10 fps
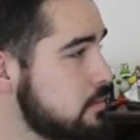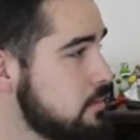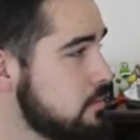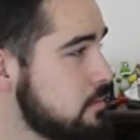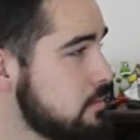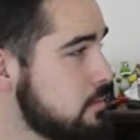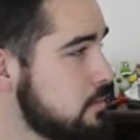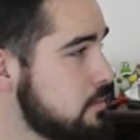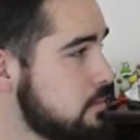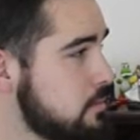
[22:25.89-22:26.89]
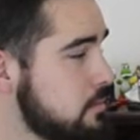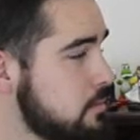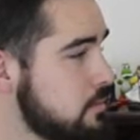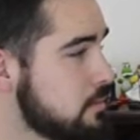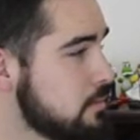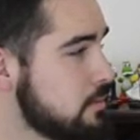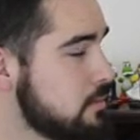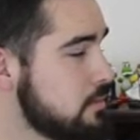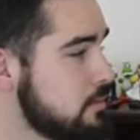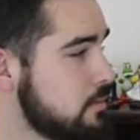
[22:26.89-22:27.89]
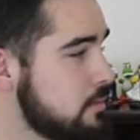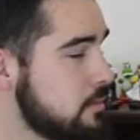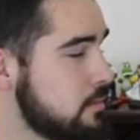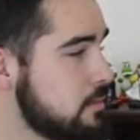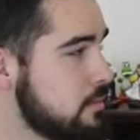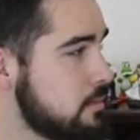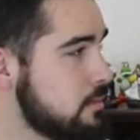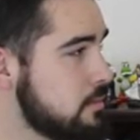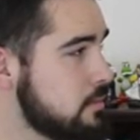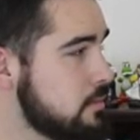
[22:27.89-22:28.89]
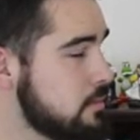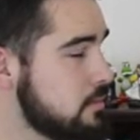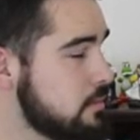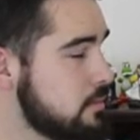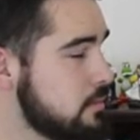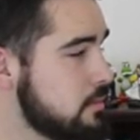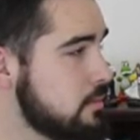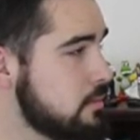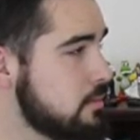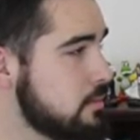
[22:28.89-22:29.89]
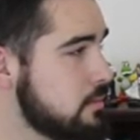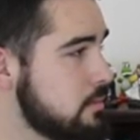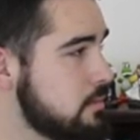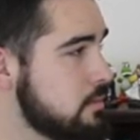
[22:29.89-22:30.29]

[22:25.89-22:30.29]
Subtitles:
(silent)